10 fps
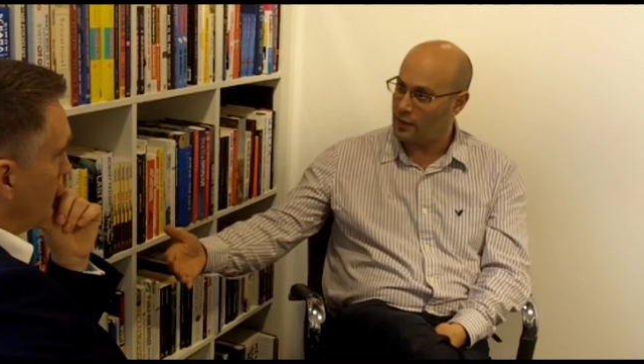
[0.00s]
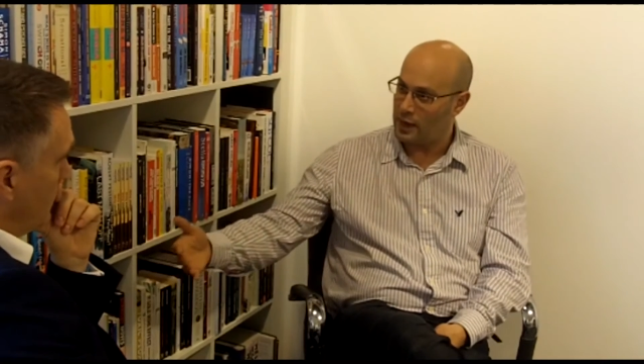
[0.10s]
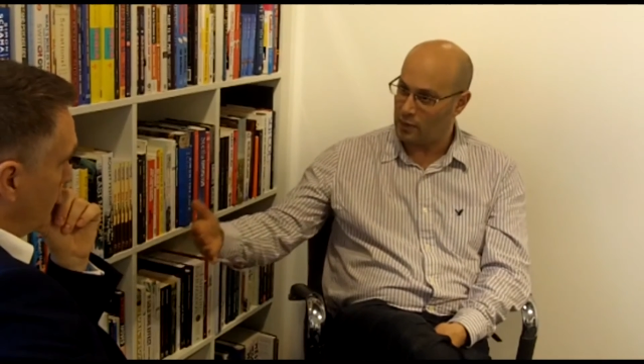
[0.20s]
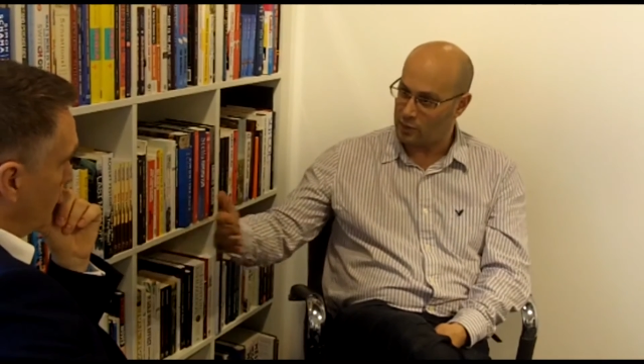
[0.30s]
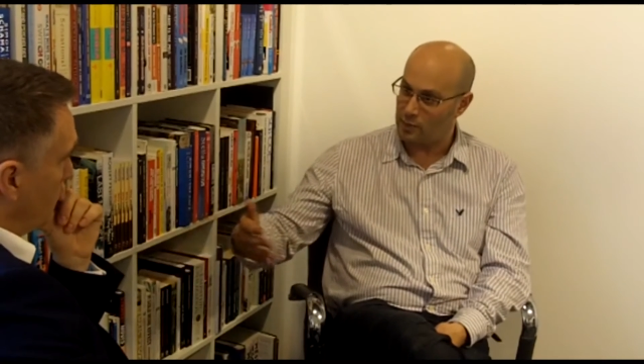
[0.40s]
and
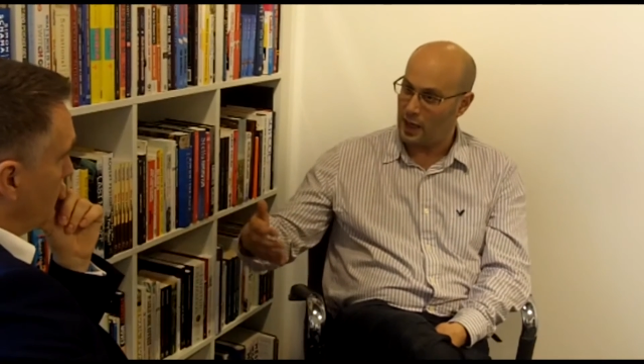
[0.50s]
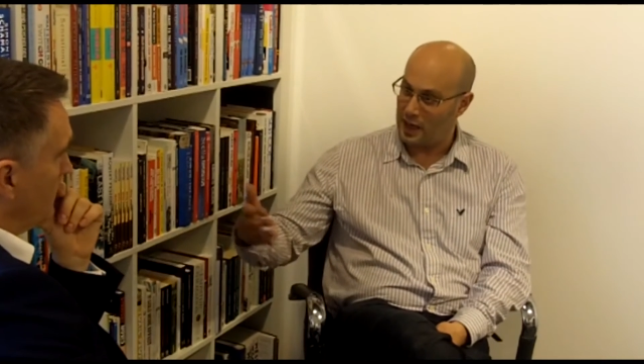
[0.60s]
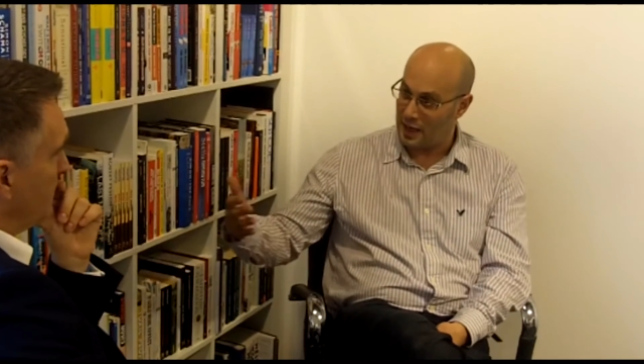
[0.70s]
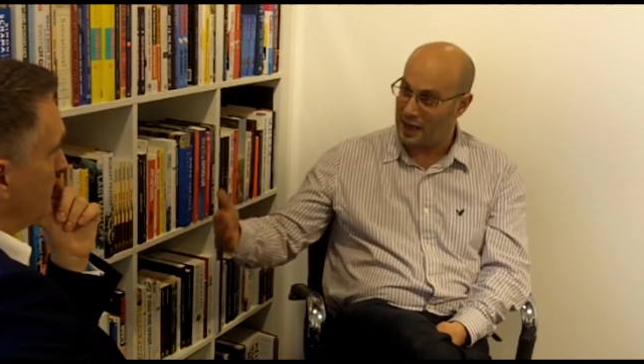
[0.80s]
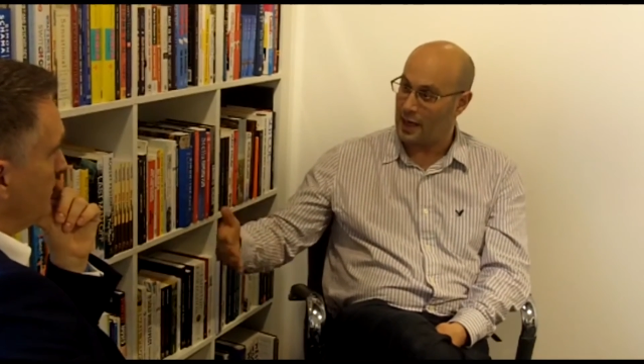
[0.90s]

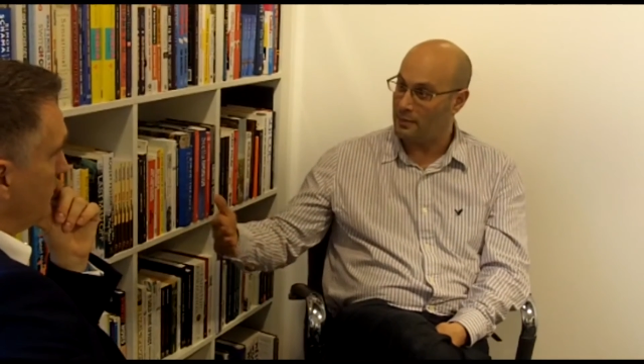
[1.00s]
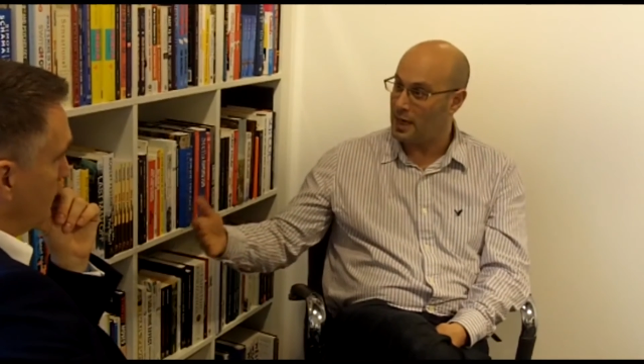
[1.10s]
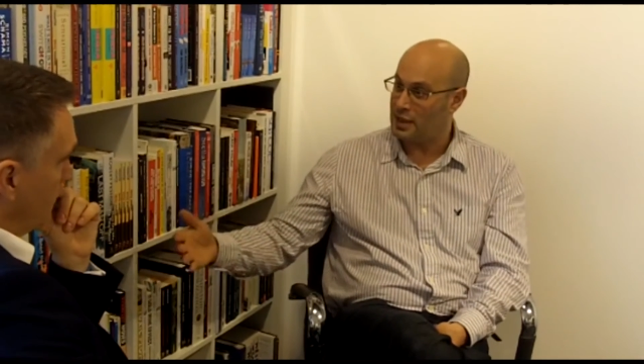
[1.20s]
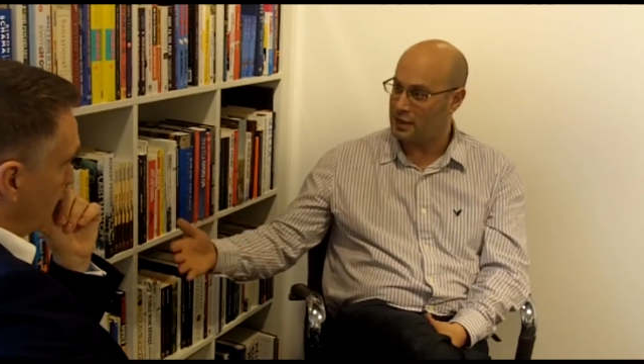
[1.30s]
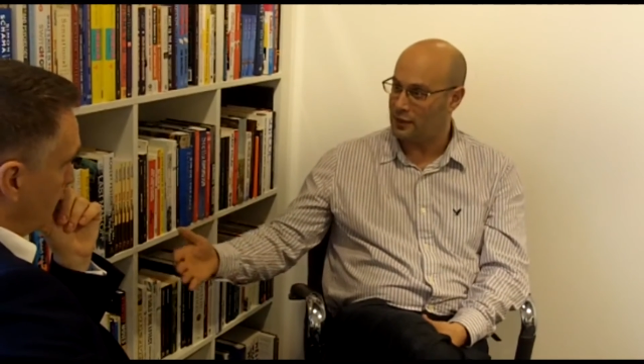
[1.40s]
then again
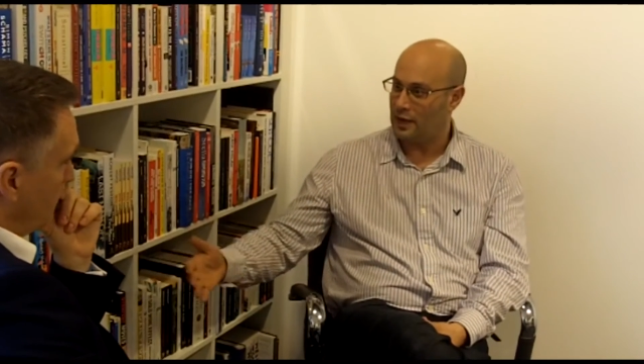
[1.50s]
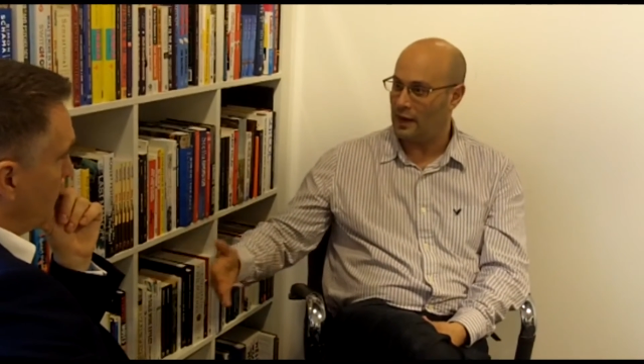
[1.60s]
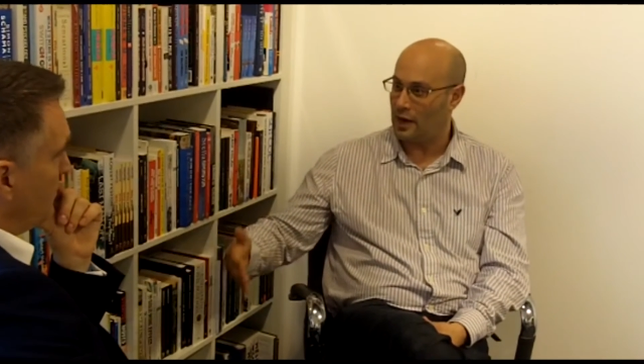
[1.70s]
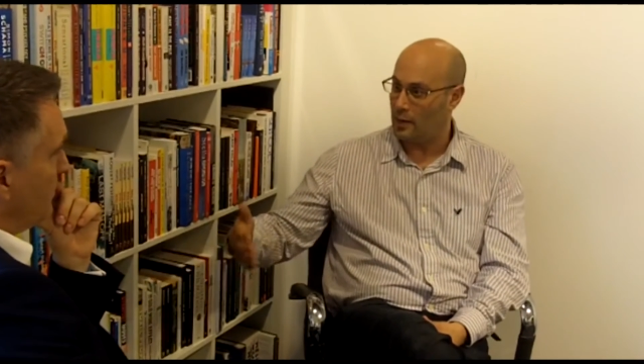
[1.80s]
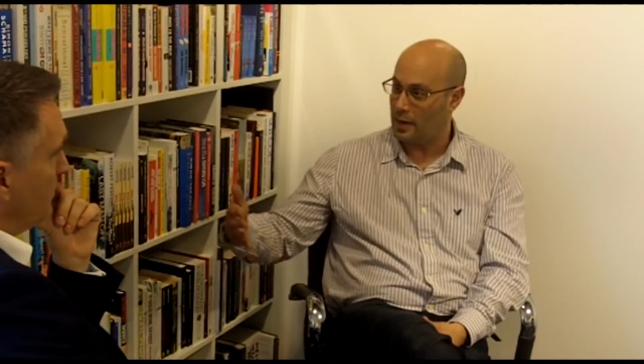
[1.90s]
managing the fact
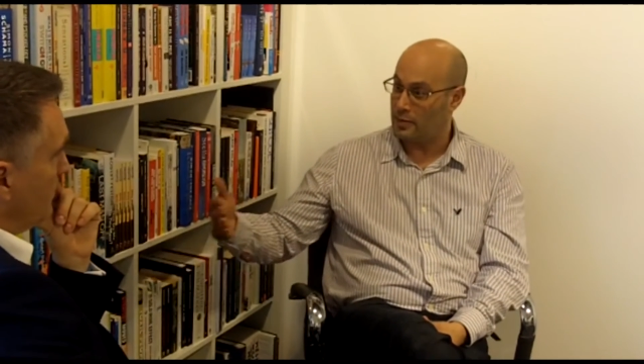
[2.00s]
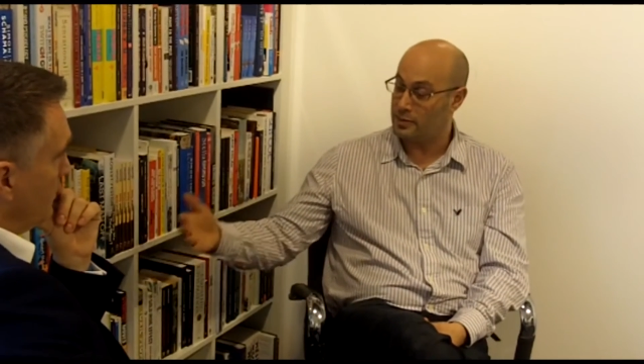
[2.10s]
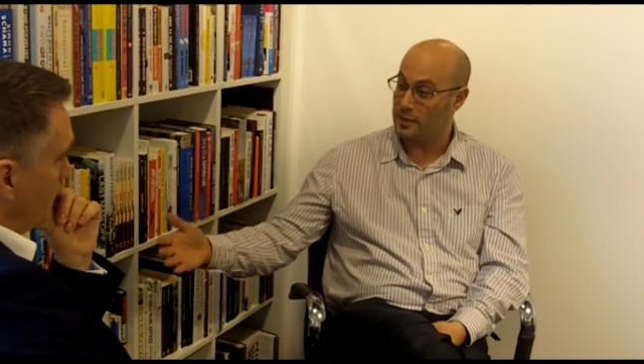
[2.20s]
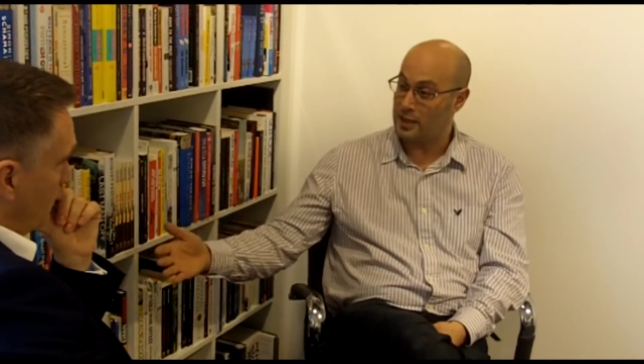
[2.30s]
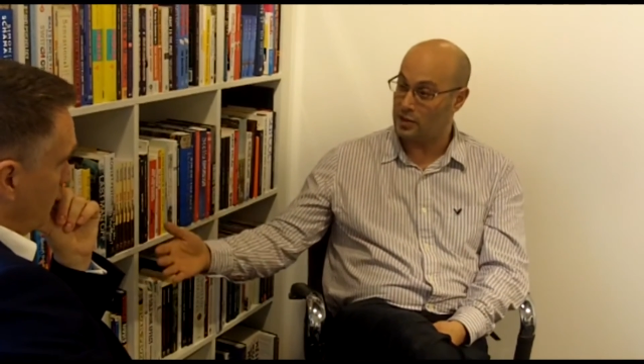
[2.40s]
they don't make their
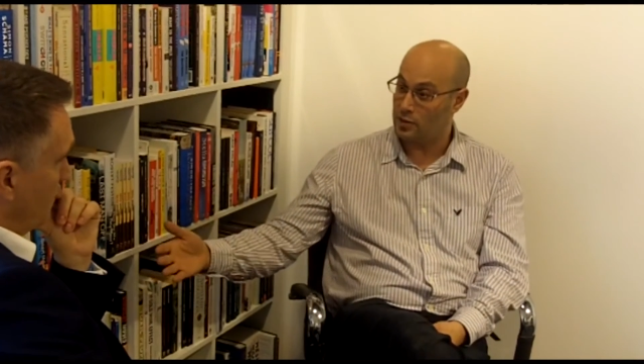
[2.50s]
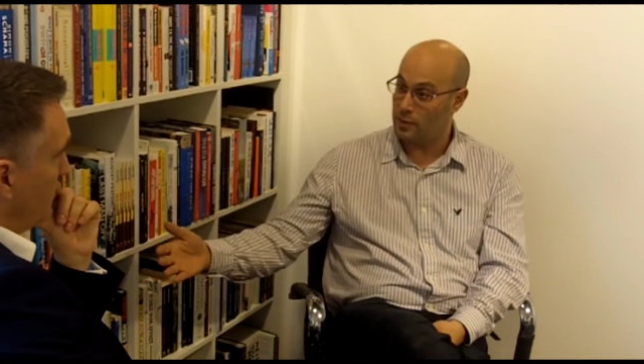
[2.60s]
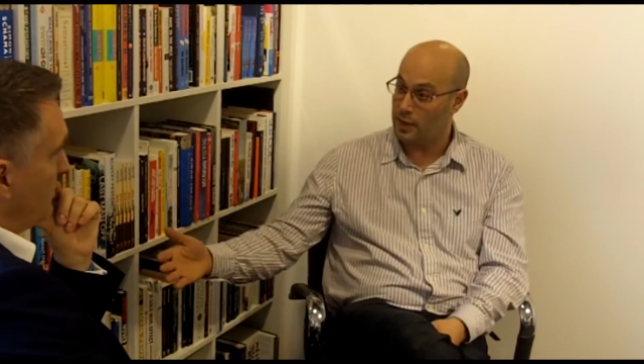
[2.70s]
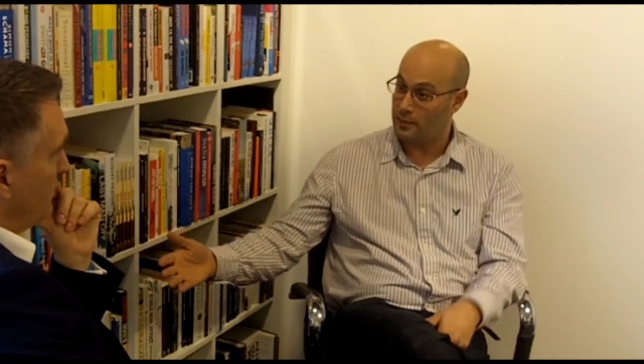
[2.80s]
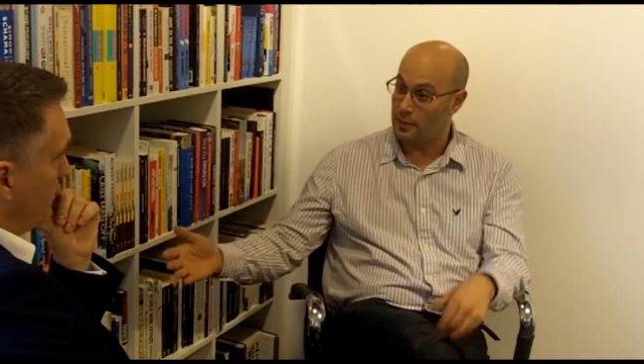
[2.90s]
mistakes too
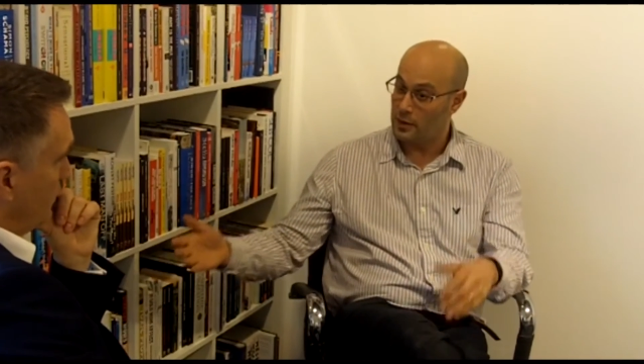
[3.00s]
big,